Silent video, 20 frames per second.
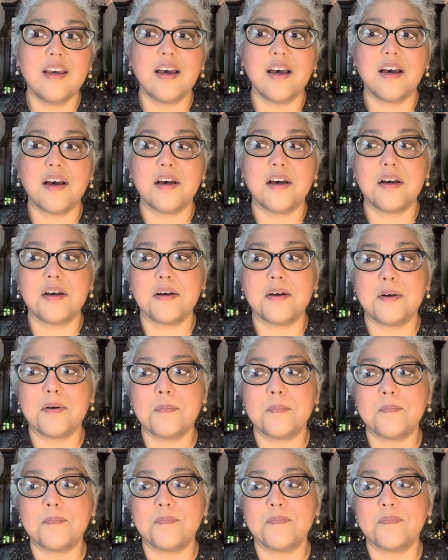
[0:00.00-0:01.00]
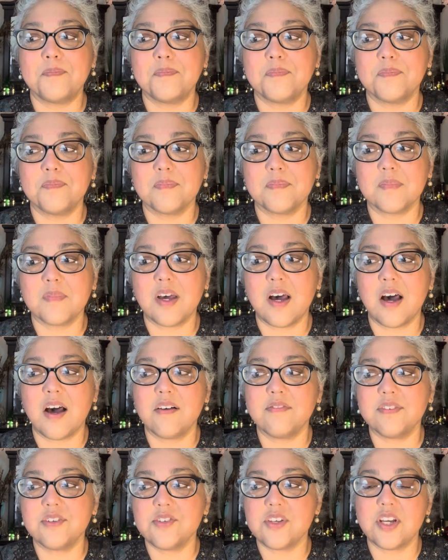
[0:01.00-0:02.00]
um,
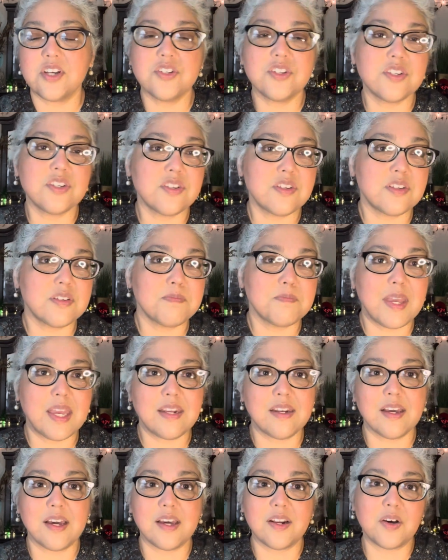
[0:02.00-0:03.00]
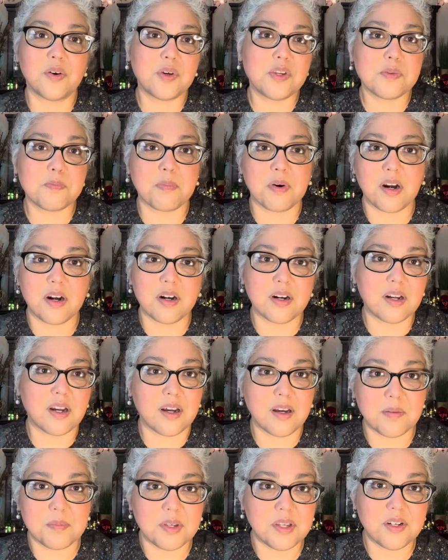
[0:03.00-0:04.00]
conversations may not always spark
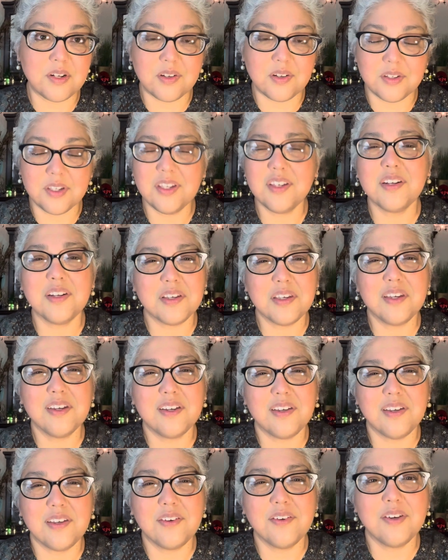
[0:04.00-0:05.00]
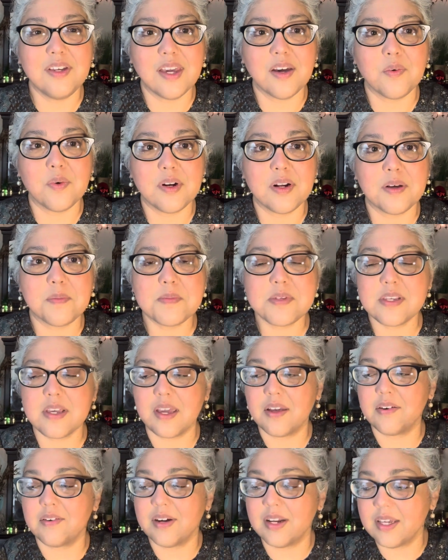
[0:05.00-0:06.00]
up, you know, you know, you, you get what I'm
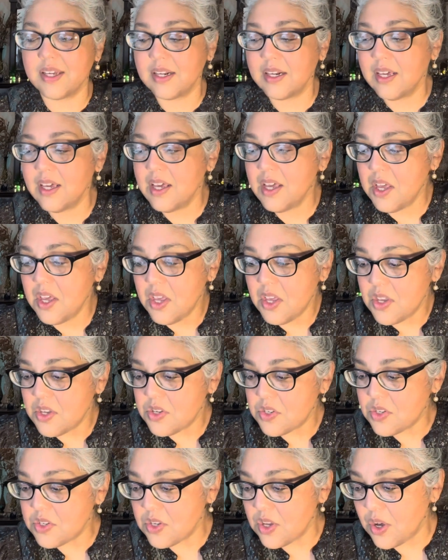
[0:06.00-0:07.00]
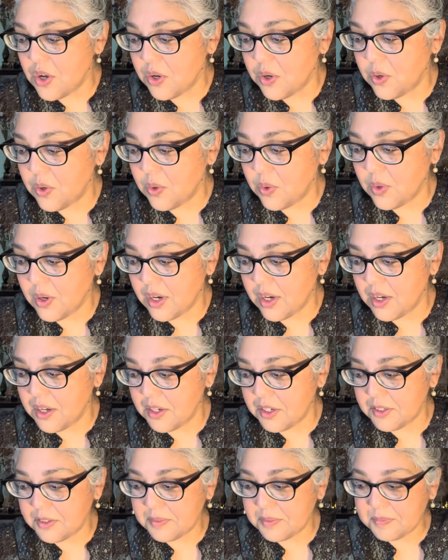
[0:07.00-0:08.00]
saying, right? So,
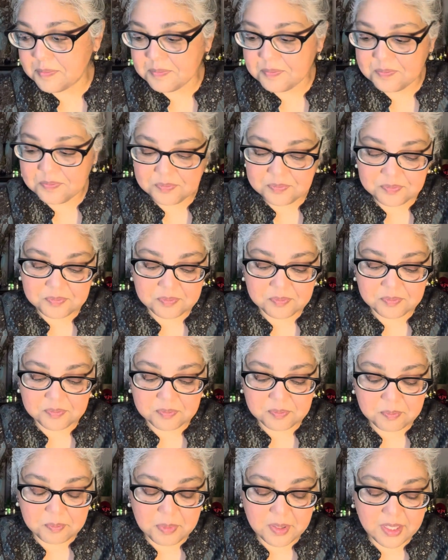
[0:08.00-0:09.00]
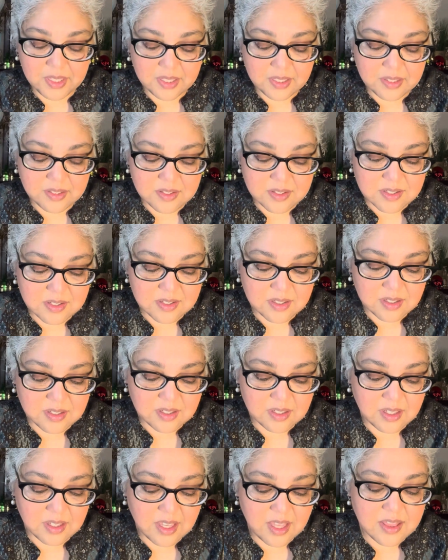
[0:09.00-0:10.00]
um, but,
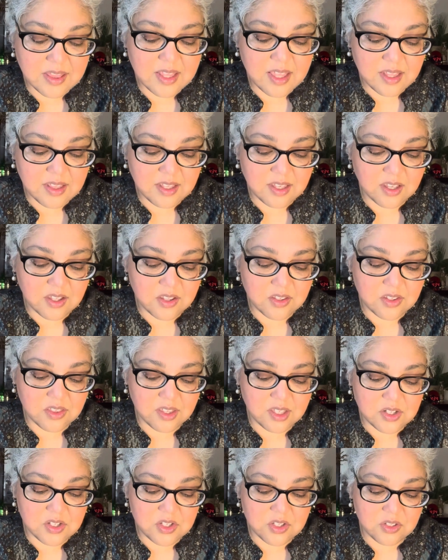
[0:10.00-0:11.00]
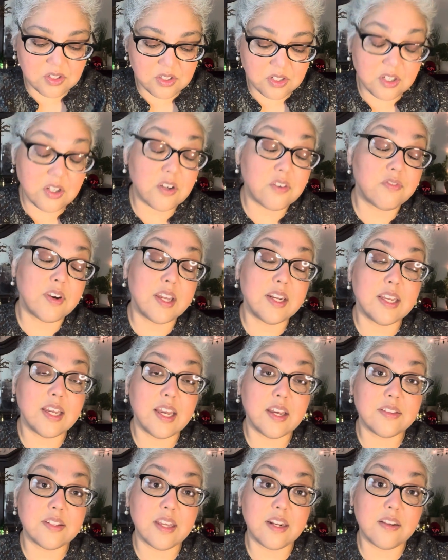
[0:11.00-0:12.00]
and then the other thing to, you know, finding
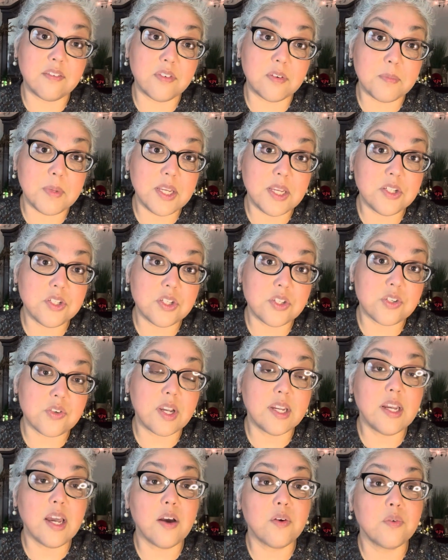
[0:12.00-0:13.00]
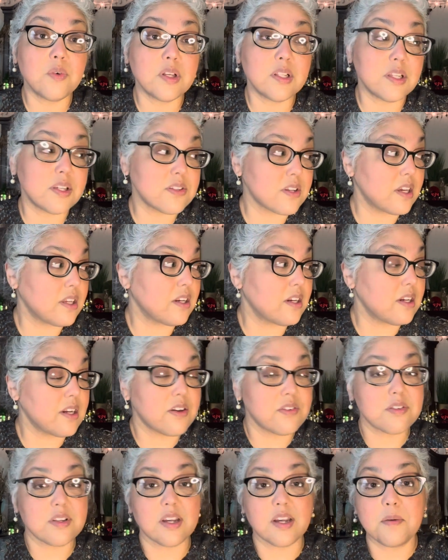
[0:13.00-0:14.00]
out that information. So I got really excited and I
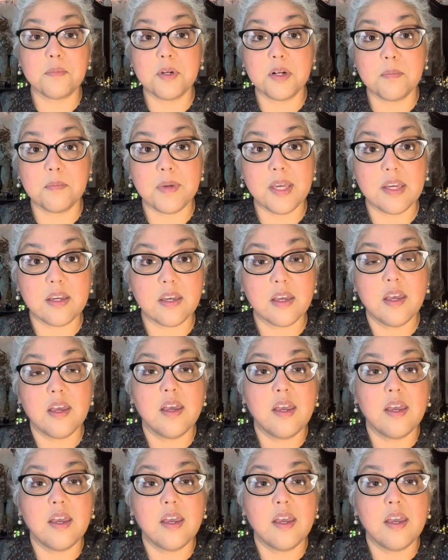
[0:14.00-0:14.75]
was like, I'm going to make,